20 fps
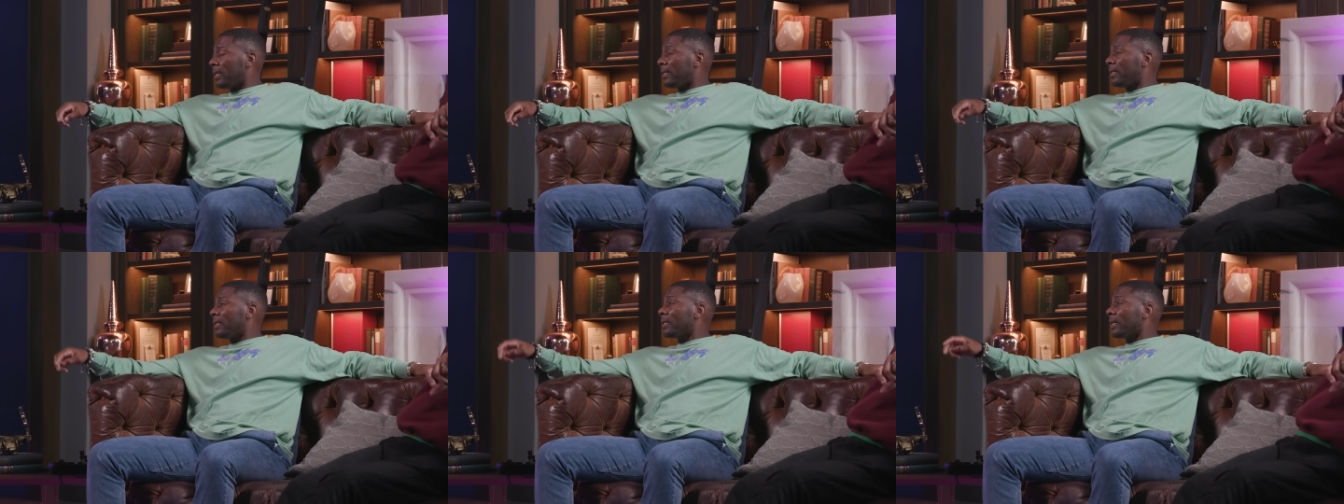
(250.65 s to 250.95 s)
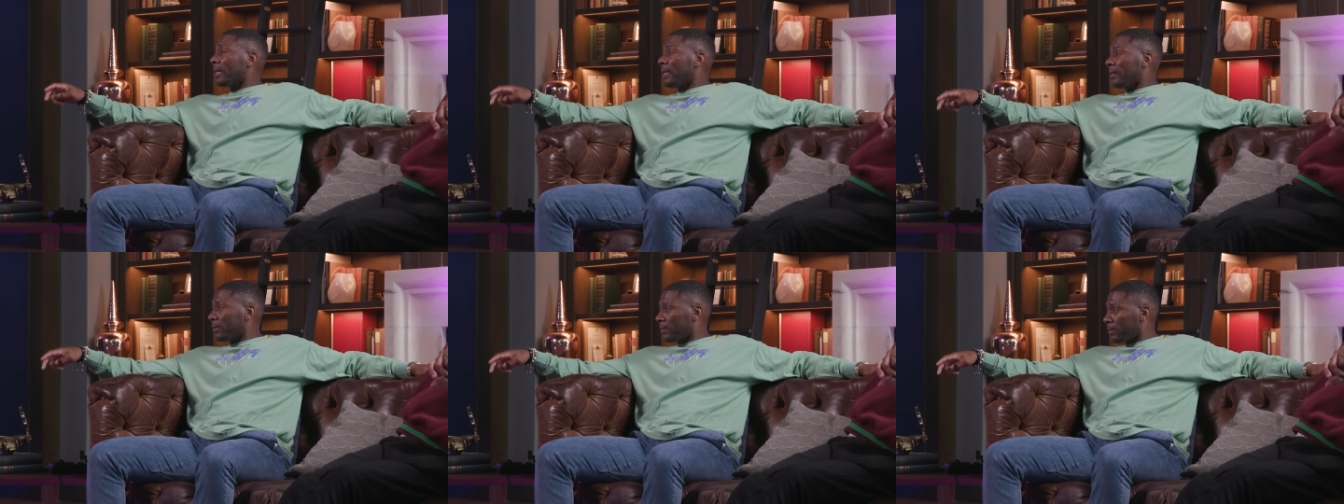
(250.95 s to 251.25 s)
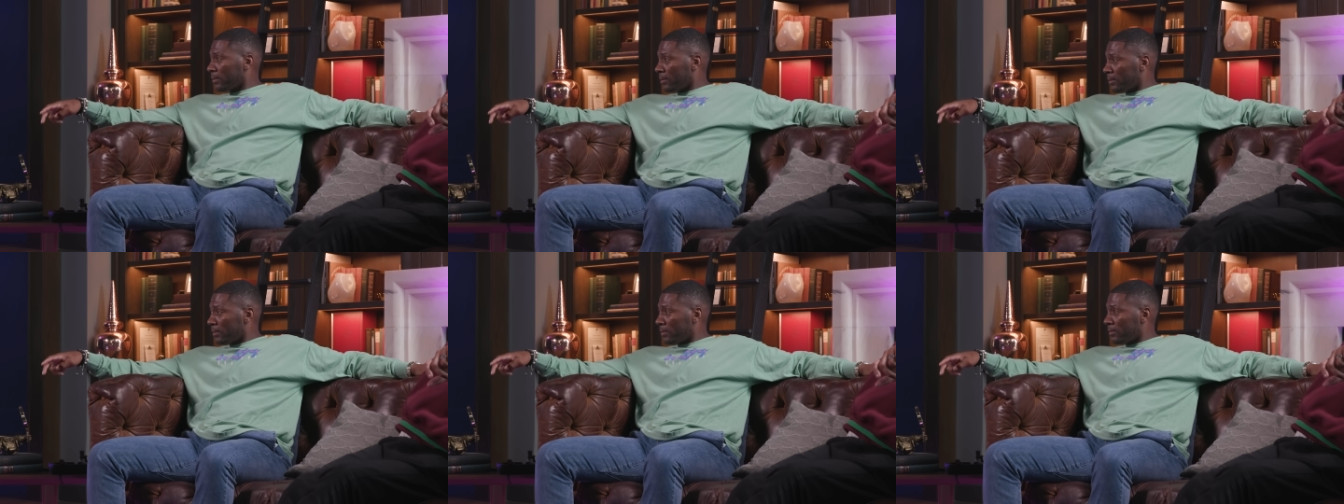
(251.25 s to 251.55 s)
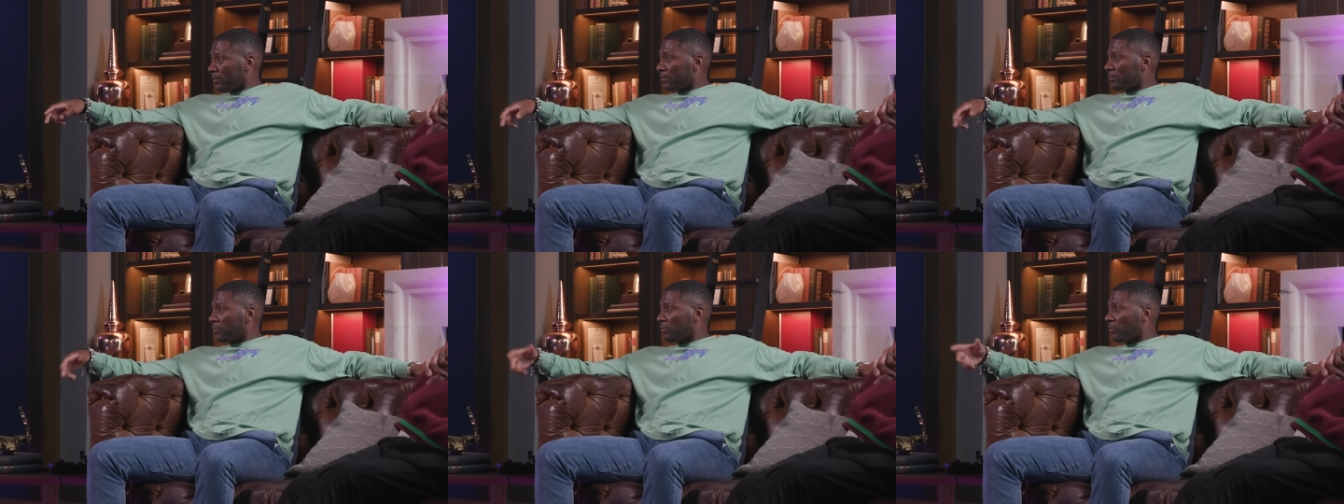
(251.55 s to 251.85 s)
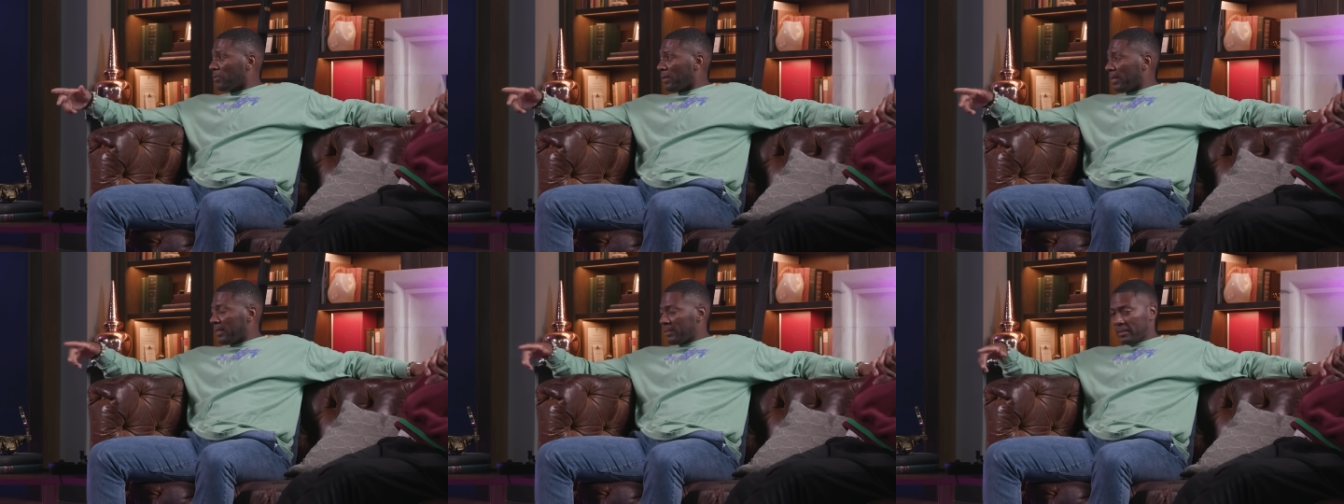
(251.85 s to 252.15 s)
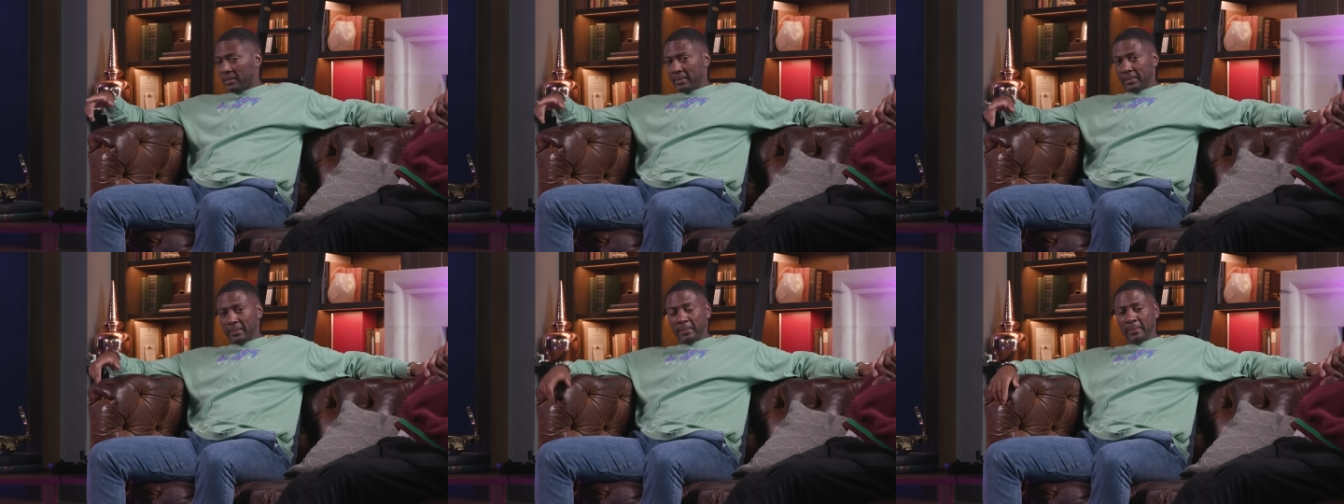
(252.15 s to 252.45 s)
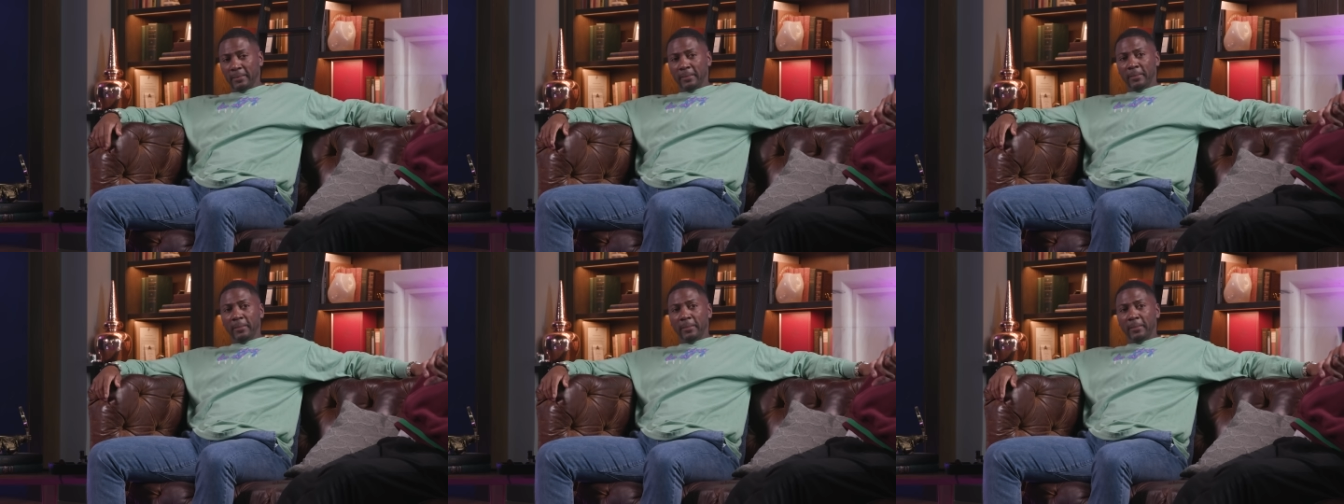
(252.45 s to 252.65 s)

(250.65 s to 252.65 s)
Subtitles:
and Atlanta, free agency.